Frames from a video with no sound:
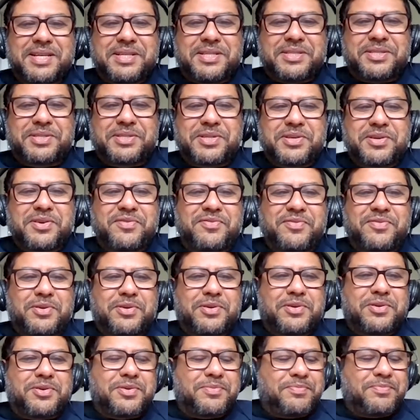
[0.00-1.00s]
So
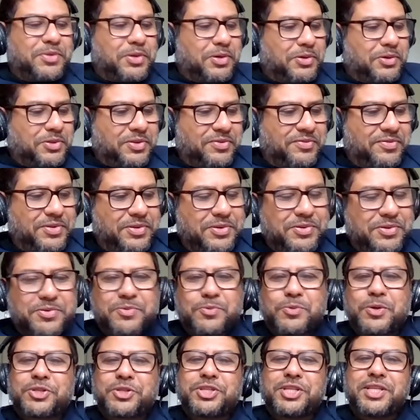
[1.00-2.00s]
for those of you
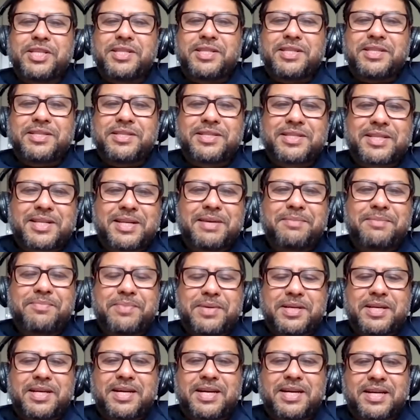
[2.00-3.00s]
watching this clip,
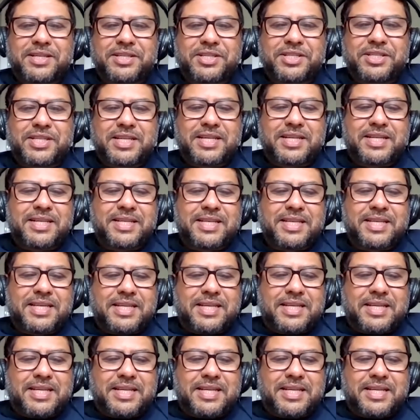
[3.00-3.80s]
Harsha